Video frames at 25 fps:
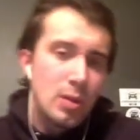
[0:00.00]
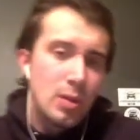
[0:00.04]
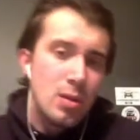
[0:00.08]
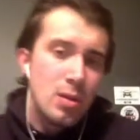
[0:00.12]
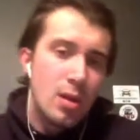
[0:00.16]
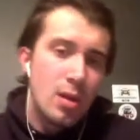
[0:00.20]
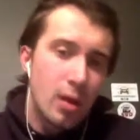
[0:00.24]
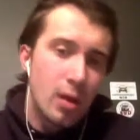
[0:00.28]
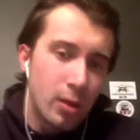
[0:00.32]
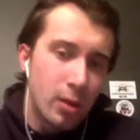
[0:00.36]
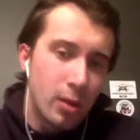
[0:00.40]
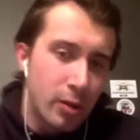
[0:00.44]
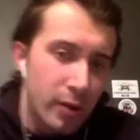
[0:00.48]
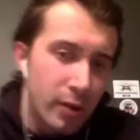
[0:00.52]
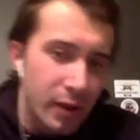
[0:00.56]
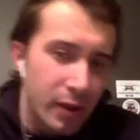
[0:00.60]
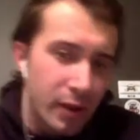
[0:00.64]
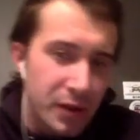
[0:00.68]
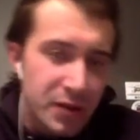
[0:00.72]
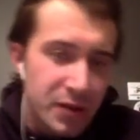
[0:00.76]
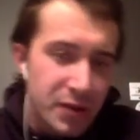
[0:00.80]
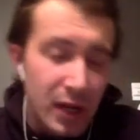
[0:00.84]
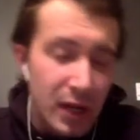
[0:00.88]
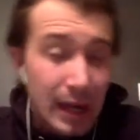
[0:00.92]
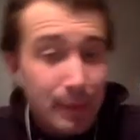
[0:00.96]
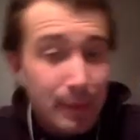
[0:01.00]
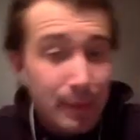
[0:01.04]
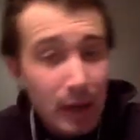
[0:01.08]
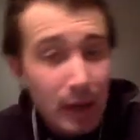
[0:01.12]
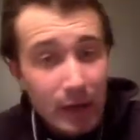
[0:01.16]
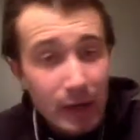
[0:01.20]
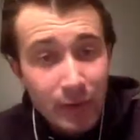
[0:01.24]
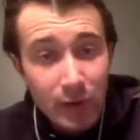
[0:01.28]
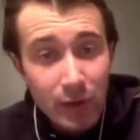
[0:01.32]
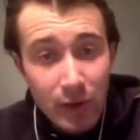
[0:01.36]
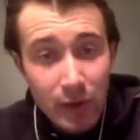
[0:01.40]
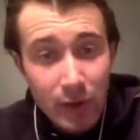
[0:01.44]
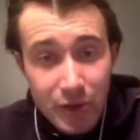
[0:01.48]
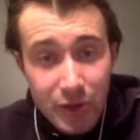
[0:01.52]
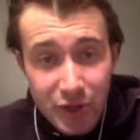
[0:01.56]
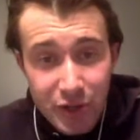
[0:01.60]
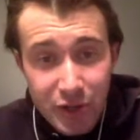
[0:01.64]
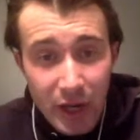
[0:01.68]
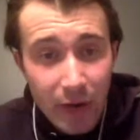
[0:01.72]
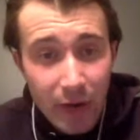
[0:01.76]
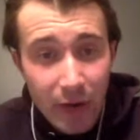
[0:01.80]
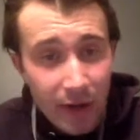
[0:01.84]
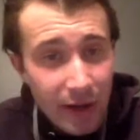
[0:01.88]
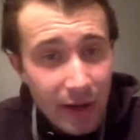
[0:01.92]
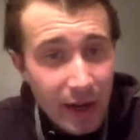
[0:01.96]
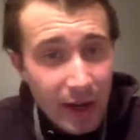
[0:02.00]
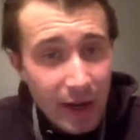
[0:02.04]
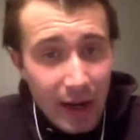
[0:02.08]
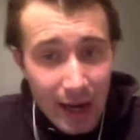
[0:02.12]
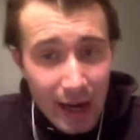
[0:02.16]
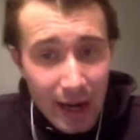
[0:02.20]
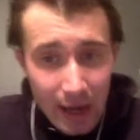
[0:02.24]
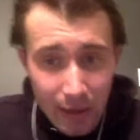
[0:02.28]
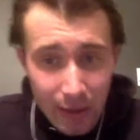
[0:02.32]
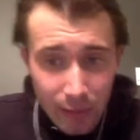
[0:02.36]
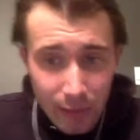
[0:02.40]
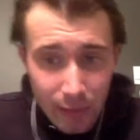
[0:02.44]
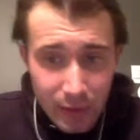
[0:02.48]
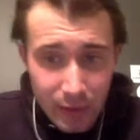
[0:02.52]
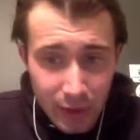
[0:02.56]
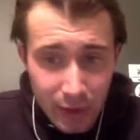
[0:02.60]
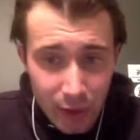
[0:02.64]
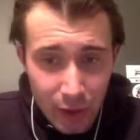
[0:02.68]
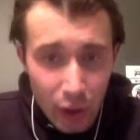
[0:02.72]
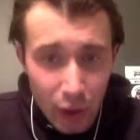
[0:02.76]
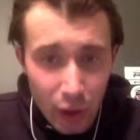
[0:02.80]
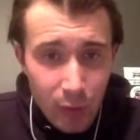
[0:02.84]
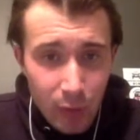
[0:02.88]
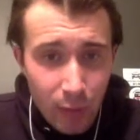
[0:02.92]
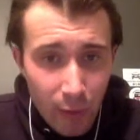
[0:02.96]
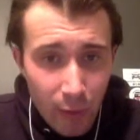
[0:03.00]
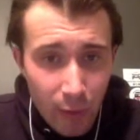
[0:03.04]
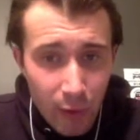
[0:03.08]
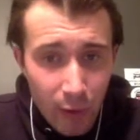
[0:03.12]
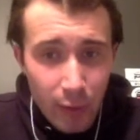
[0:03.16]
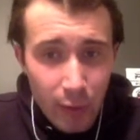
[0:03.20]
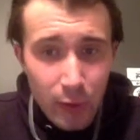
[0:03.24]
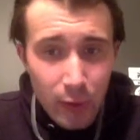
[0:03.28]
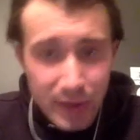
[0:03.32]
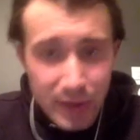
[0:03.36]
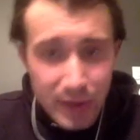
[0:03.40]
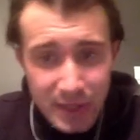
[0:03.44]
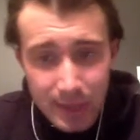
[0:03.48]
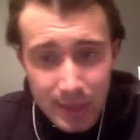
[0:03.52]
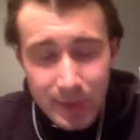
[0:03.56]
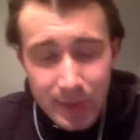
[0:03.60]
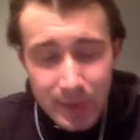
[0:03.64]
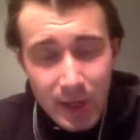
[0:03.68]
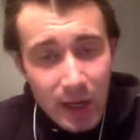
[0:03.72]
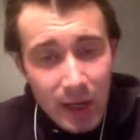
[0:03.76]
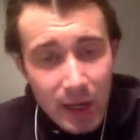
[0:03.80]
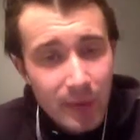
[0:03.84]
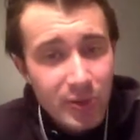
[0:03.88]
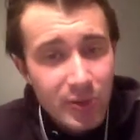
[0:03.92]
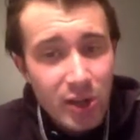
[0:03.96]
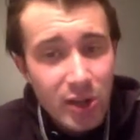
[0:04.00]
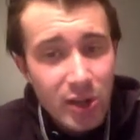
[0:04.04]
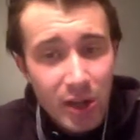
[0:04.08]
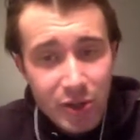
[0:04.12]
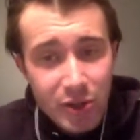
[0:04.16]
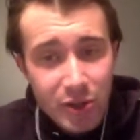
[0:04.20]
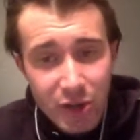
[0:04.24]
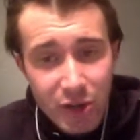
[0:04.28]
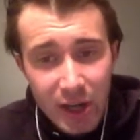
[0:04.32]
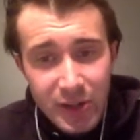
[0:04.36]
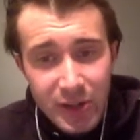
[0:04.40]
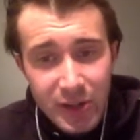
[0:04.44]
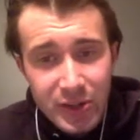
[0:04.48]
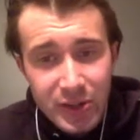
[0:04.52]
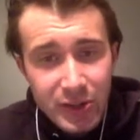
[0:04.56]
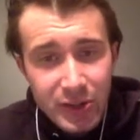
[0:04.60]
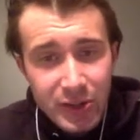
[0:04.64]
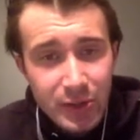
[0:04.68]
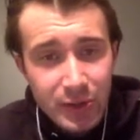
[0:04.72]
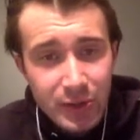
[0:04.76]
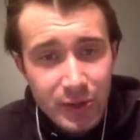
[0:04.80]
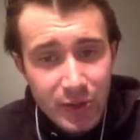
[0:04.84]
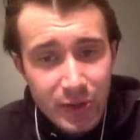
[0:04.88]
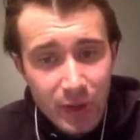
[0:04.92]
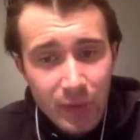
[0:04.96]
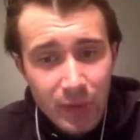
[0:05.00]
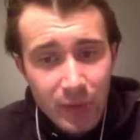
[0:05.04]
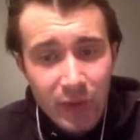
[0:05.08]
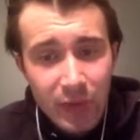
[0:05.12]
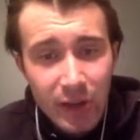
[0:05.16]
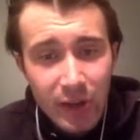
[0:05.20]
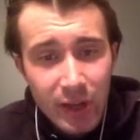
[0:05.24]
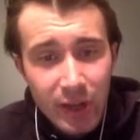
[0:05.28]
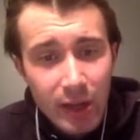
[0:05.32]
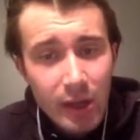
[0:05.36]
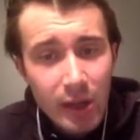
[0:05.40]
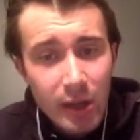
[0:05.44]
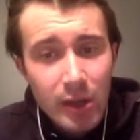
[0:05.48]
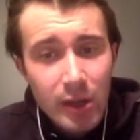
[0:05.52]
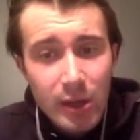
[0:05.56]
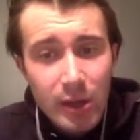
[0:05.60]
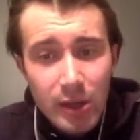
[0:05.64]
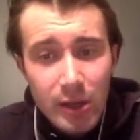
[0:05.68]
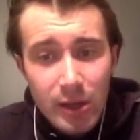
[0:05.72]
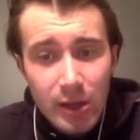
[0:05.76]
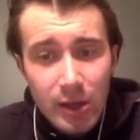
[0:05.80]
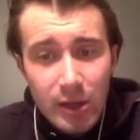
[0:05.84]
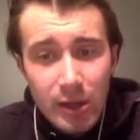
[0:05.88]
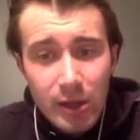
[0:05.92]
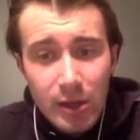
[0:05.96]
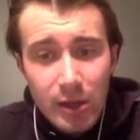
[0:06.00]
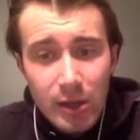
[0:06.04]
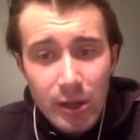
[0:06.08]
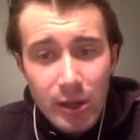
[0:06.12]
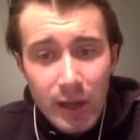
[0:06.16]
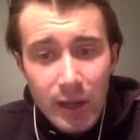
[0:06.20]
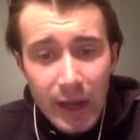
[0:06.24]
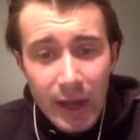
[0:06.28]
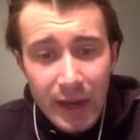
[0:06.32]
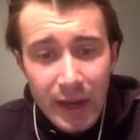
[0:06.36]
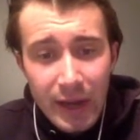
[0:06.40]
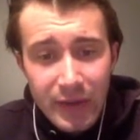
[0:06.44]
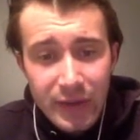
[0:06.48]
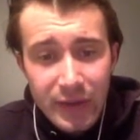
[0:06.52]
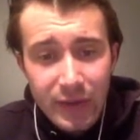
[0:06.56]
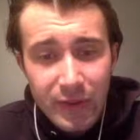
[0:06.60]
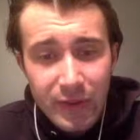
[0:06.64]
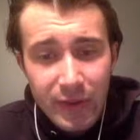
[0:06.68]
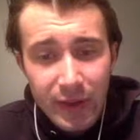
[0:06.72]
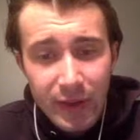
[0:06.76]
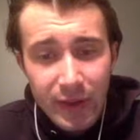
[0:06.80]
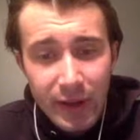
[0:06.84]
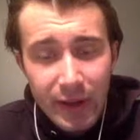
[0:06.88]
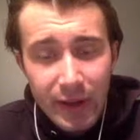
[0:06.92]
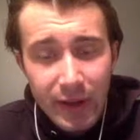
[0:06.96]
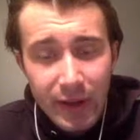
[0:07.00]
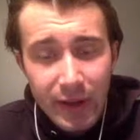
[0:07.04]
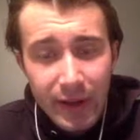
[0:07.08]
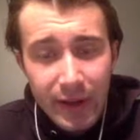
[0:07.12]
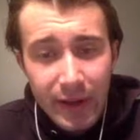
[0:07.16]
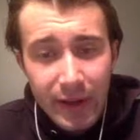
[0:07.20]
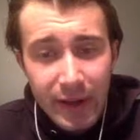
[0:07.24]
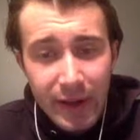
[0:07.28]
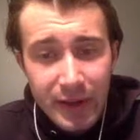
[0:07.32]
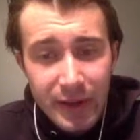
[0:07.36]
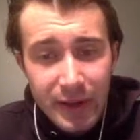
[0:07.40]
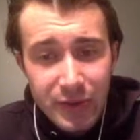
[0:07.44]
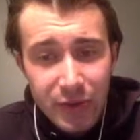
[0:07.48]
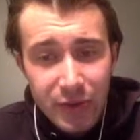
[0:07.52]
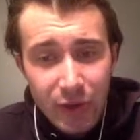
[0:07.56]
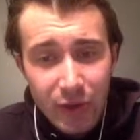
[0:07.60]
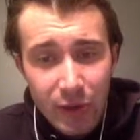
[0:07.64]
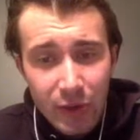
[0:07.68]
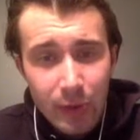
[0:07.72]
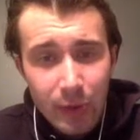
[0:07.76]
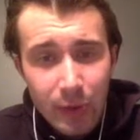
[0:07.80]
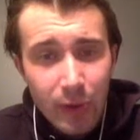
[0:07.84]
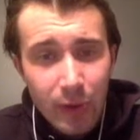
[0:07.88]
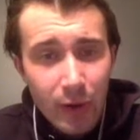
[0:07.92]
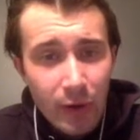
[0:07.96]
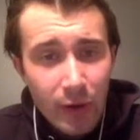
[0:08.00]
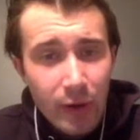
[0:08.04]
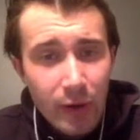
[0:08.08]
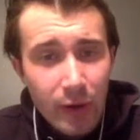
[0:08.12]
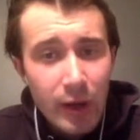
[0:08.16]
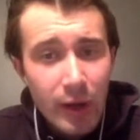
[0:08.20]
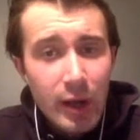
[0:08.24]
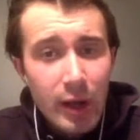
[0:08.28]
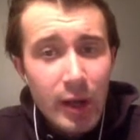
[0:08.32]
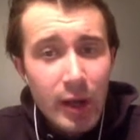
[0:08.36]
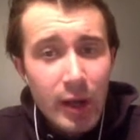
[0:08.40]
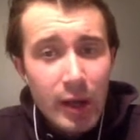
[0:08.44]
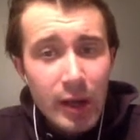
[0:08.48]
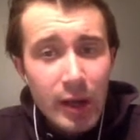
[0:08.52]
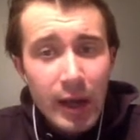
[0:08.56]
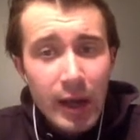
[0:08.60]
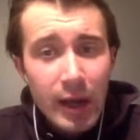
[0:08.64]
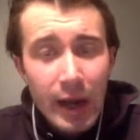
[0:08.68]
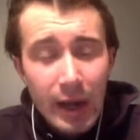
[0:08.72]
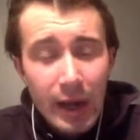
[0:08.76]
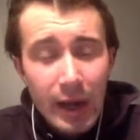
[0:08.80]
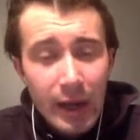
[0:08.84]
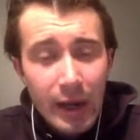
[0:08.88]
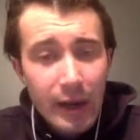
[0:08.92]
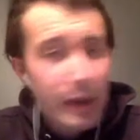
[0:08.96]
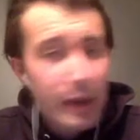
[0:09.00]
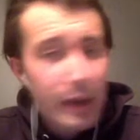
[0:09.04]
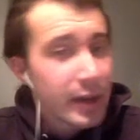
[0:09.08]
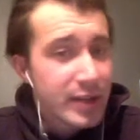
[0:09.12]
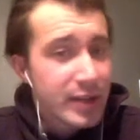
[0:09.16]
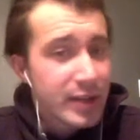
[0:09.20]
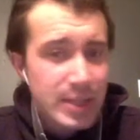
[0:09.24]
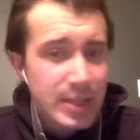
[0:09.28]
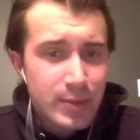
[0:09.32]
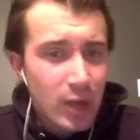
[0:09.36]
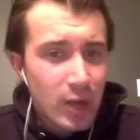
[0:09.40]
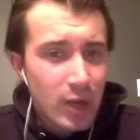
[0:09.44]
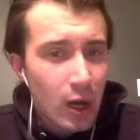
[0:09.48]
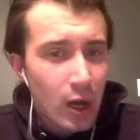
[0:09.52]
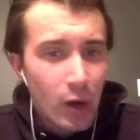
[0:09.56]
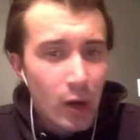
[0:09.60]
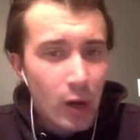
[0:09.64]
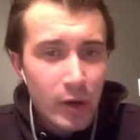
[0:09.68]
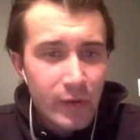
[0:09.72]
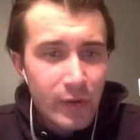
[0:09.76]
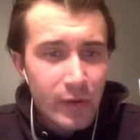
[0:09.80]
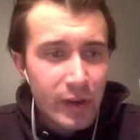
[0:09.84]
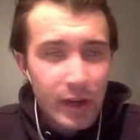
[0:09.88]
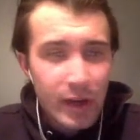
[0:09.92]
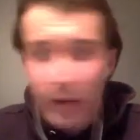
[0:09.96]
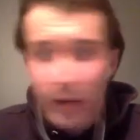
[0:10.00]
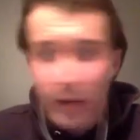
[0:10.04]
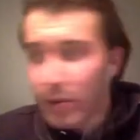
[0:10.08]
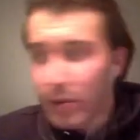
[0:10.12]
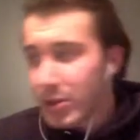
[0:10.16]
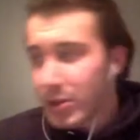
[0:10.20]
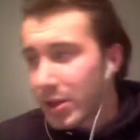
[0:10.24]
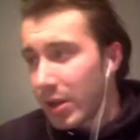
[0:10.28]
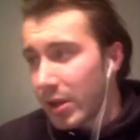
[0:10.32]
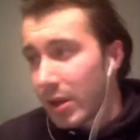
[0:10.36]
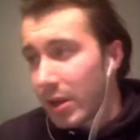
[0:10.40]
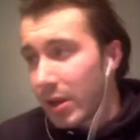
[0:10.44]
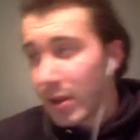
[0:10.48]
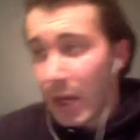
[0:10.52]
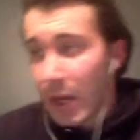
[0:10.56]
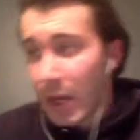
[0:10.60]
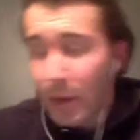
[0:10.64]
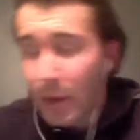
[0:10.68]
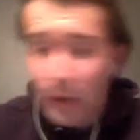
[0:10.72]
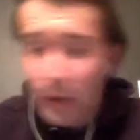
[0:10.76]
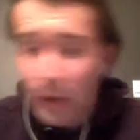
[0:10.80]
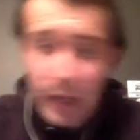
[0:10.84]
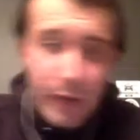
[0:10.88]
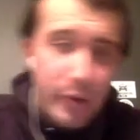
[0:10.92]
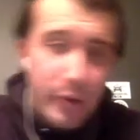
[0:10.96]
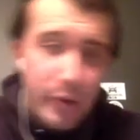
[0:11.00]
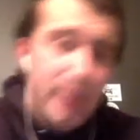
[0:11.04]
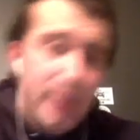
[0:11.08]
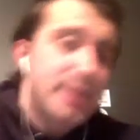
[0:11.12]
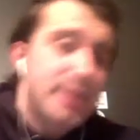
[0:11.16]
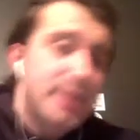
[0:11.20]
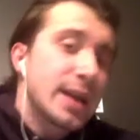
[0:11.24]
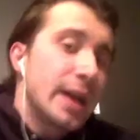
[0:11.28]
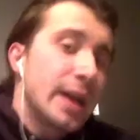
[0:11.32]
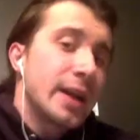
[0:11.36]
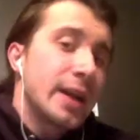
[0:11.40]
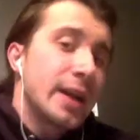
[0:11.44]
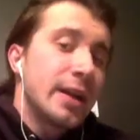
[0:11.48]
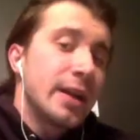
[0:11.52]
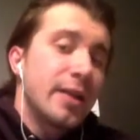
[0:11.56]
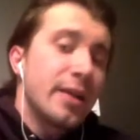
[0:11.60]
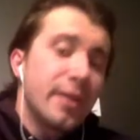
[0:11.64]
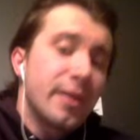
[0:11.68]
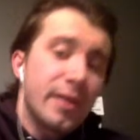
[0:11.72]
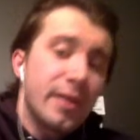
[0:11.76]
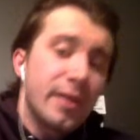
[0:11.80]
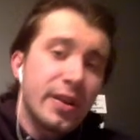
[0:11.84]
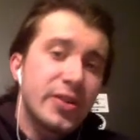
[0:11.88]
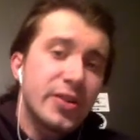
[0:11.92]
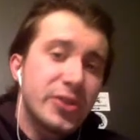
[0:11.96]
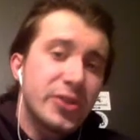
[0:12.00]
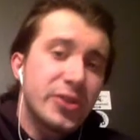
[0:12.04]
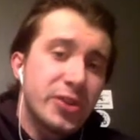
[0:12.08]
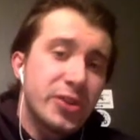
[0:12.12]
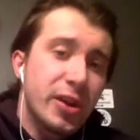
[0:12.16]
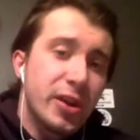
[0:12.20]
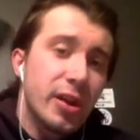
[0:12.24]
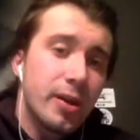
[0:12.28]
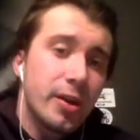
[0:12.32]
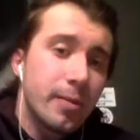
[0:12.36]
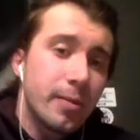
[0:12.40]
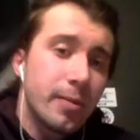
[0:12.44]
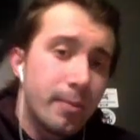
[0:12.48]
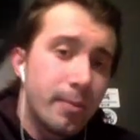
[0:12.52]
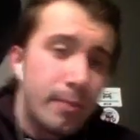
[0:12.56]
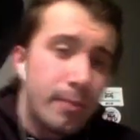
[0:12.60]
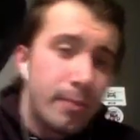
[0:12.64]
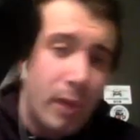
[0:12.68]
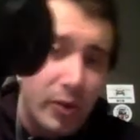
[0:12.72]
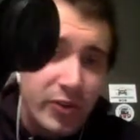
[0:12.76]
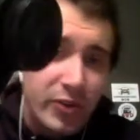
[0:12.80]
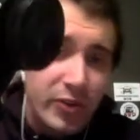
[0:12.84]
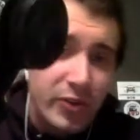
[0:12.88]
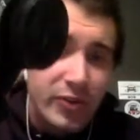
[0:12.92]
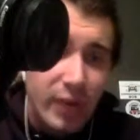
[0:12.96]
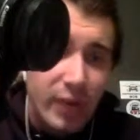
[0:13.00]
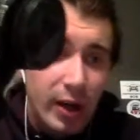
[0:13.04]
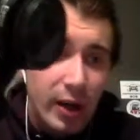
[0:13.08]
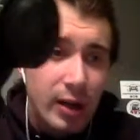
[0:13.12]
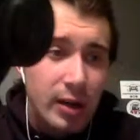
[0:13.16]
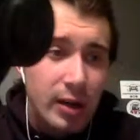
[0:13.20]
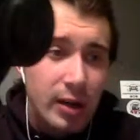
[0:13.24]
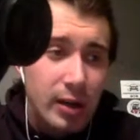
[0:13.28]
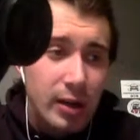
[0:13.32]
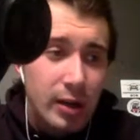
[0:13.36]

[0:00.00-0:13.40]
lot of the time I've got Jared out with the GoPro, or sometimes Jackson or Tomsy has the GoPro. And in some of the older videos, they were literally taking this monster